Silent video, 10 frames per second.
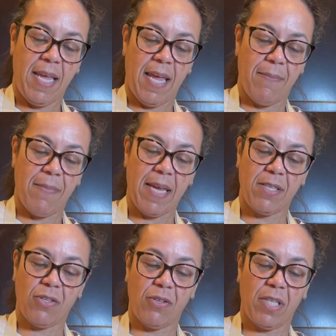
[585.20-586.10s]
and made
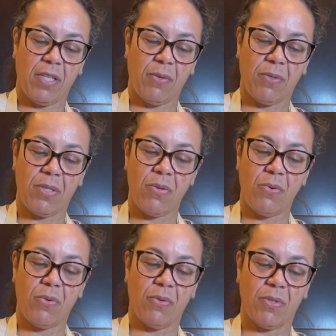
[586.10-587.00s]
sure that those
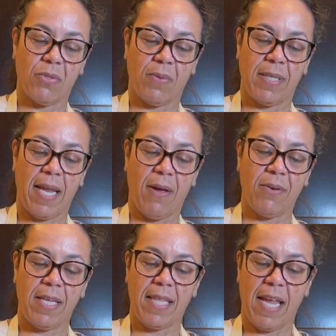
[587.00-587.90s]
noodles were down
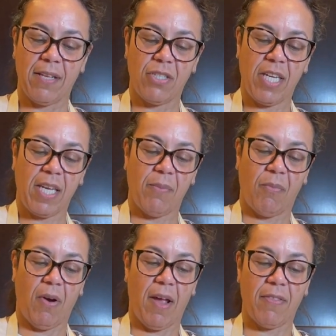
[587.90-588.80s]
in that chicken
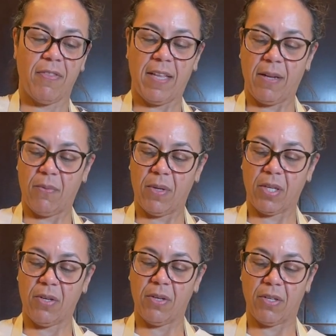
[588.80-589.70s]
broth, that it would
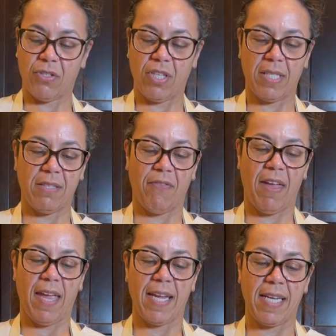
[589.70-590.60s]
cook just
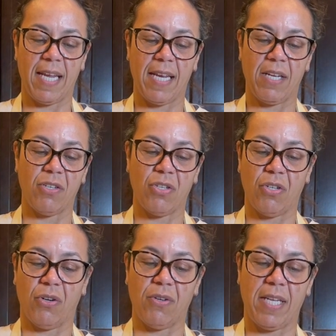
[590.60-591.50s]
fine. And it
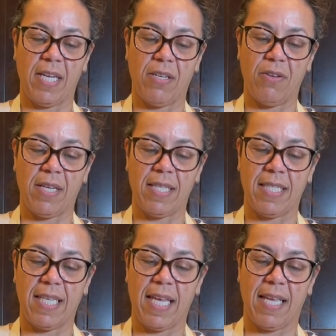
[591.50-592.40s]
sure did. You can
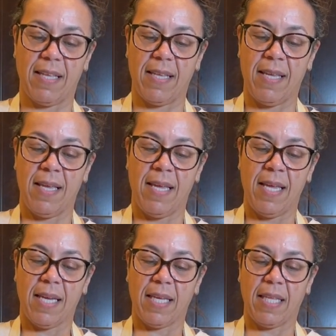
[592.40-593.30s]
see it
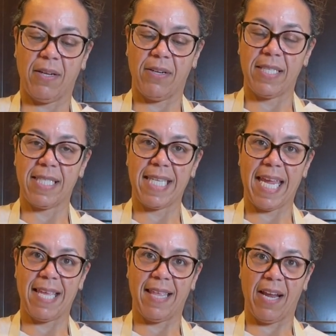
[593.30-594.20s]
clear as
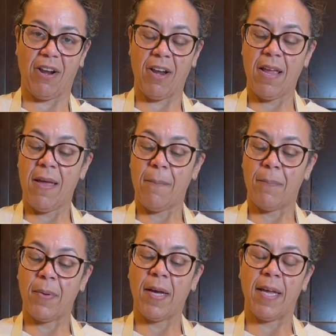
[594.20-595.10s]
day there.
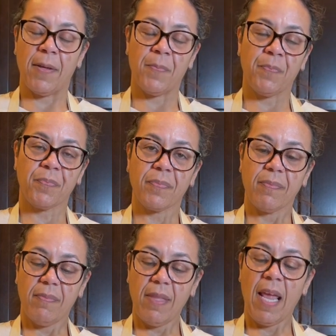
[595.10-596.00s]
But
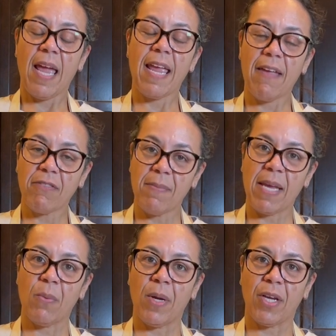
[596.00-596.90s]
I have to
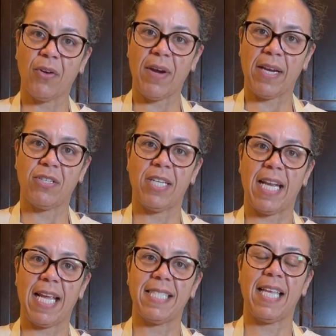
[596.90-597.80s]
make one correction.
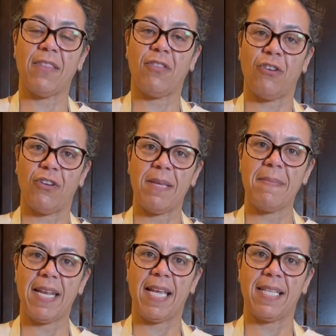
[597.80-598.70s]
I said 30
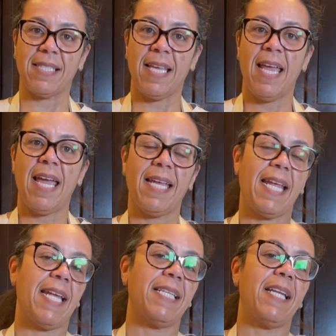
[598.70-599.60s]
minutes, and I
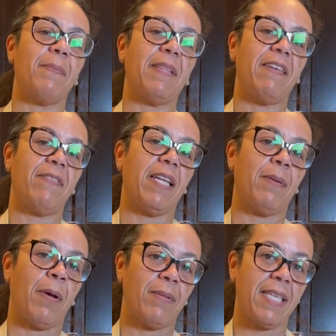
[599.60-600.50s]
ended up leaving it about